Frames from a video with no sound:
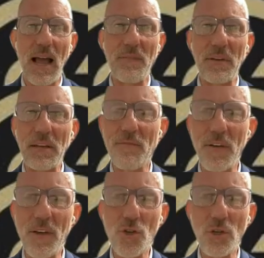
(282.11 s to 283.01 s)
having a
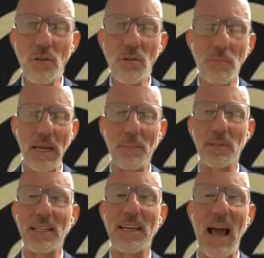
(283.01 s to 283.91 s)
vision, being
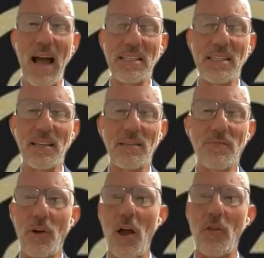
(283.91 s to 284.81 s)
able to cast it
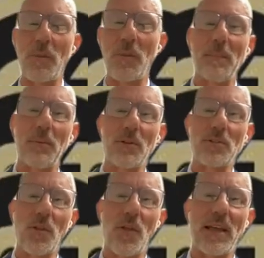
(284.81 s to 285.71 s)
for other
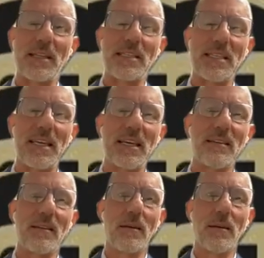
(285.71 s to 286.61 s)
people so that they can see it.